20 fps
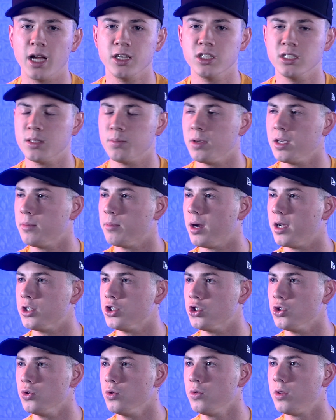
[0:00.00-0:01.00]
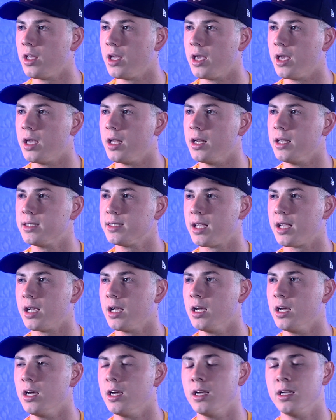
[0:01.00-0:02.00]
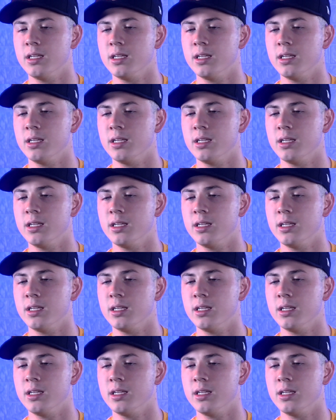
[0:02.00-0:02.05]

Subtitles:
I just speak my truth, and it's my